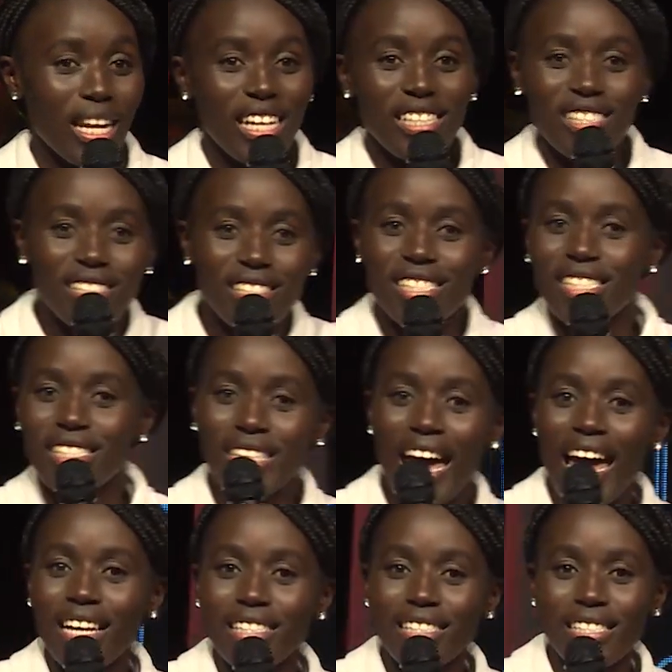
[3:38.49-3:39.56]
Like she's just
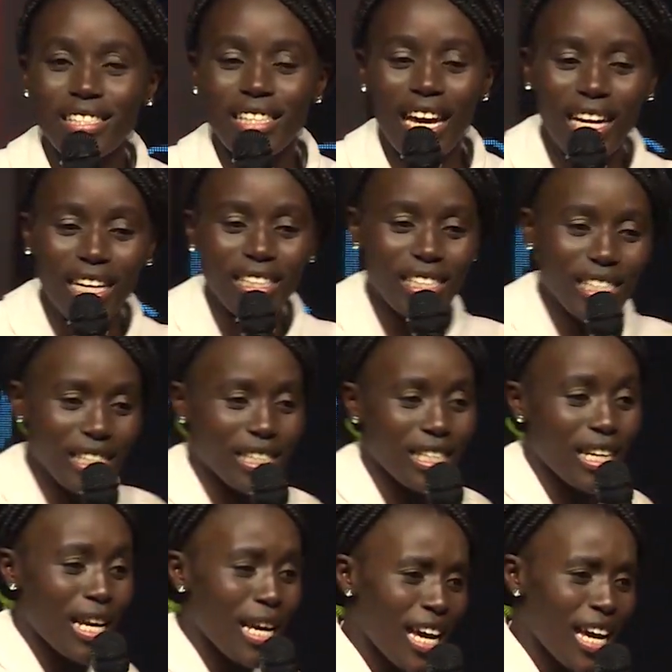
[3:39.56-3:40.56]
access guaranteed.